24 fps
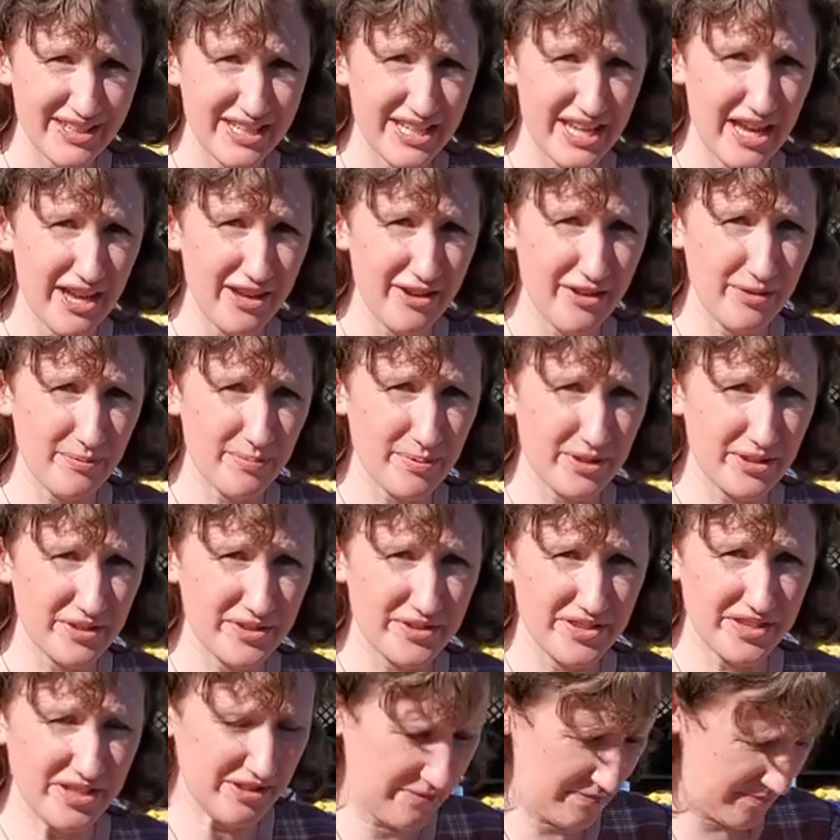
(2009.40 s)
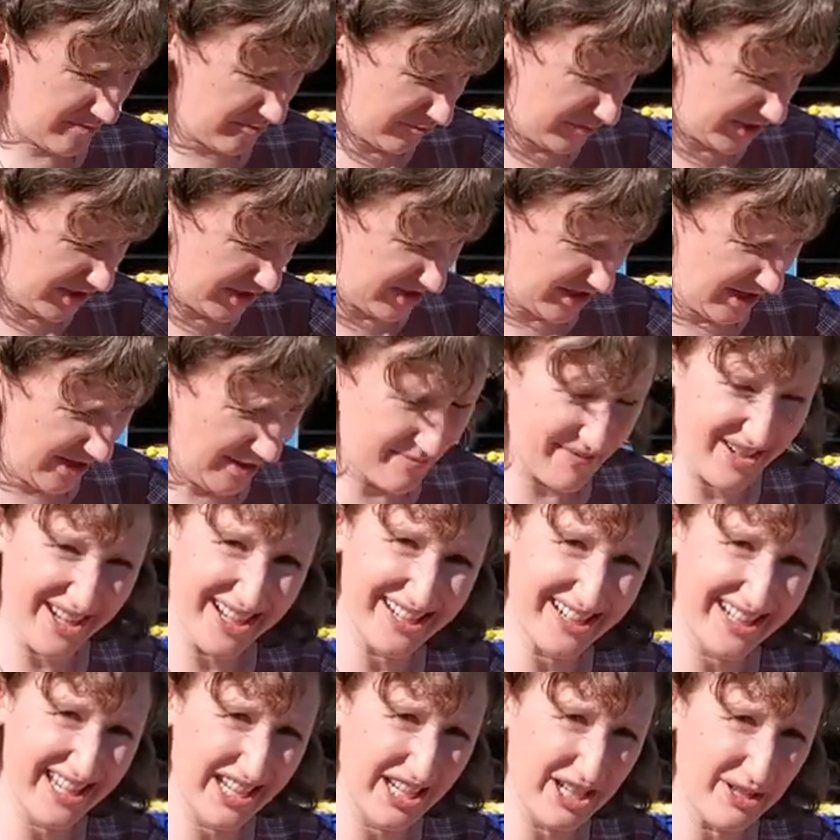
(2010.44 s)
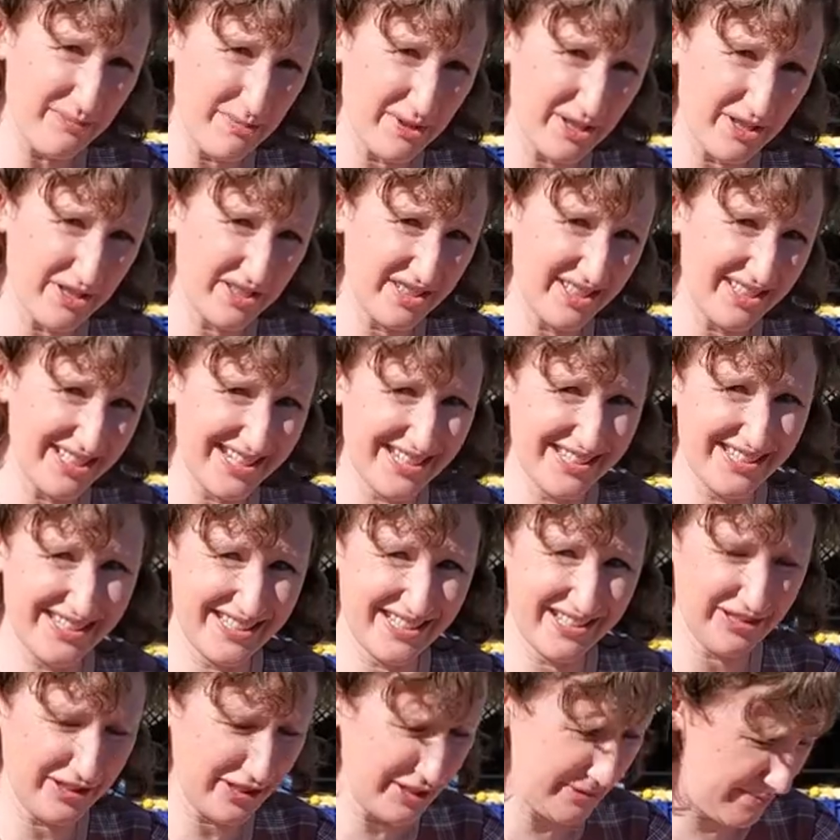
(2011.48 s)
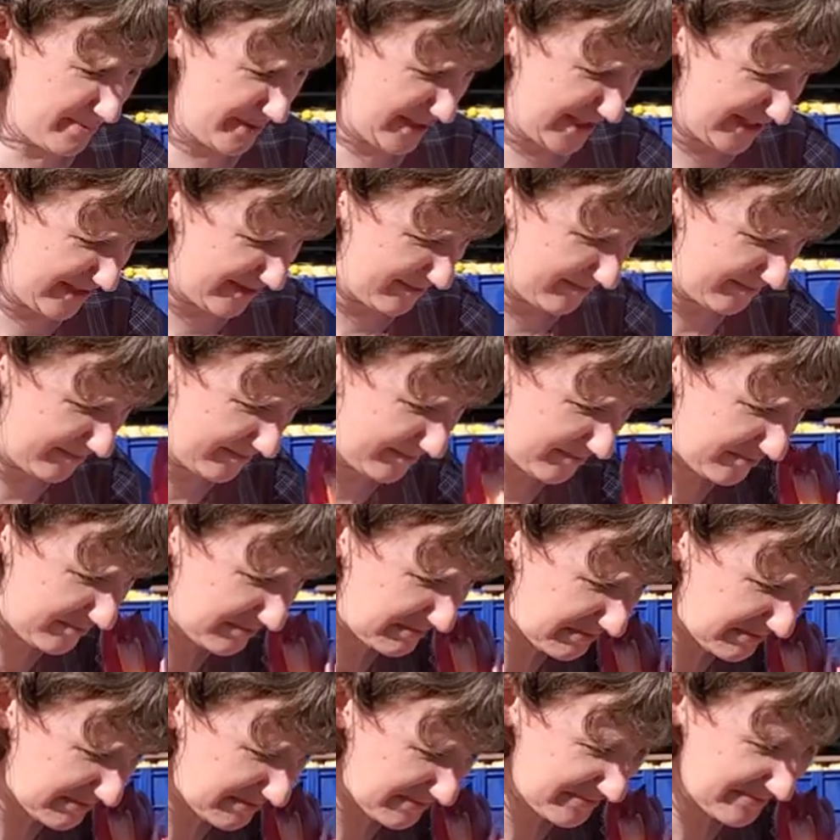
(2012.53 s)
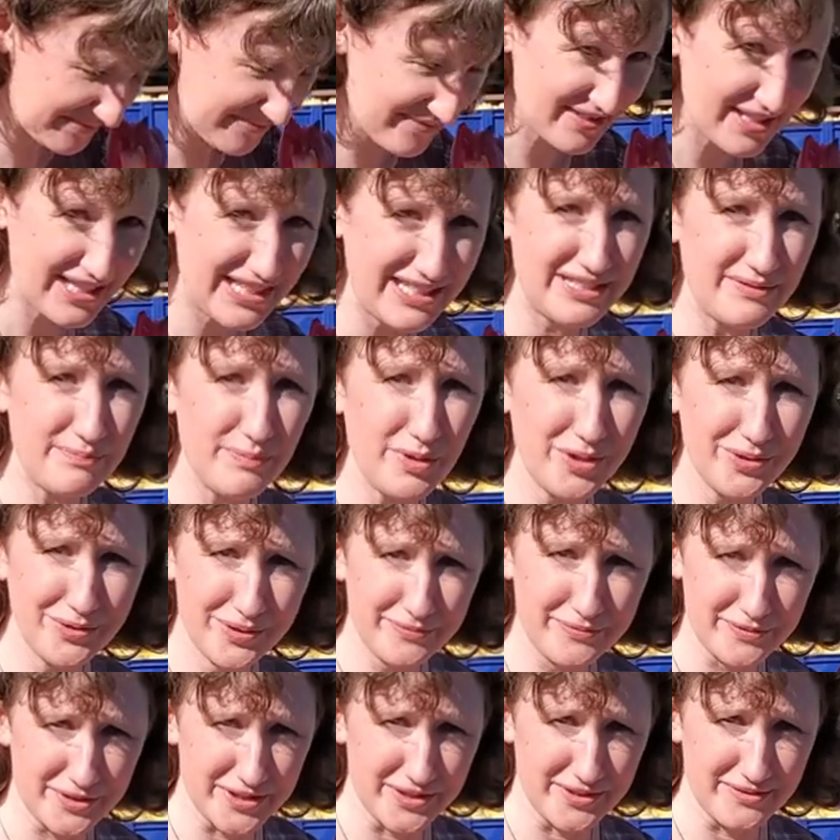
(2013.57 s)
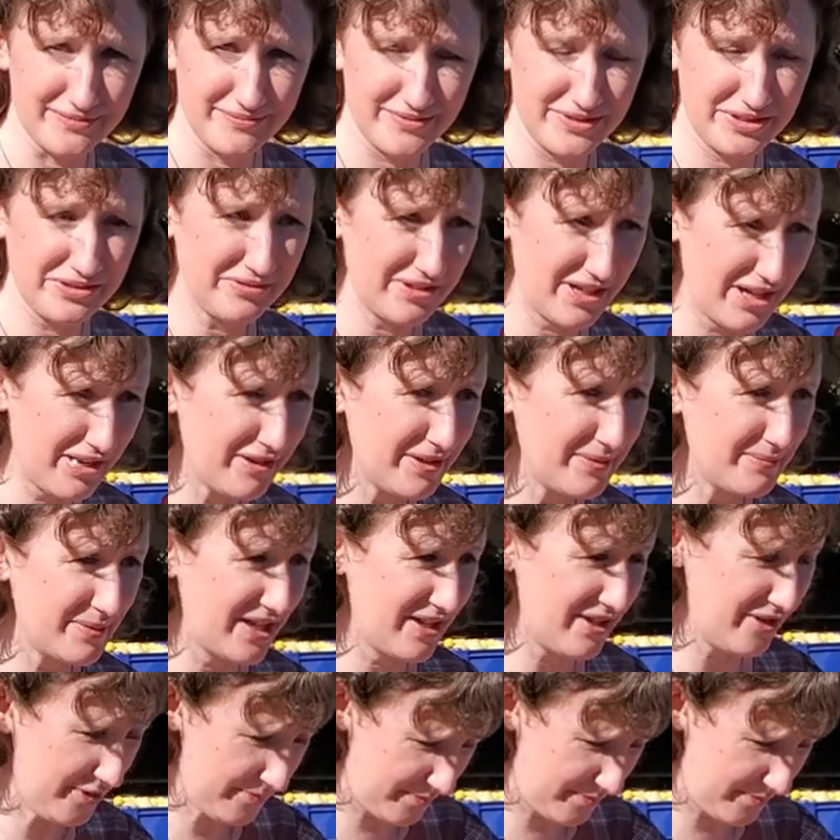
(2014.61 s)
kale person, which I'm not a kale person necessarily, but it's beautiful. So now I'm a kale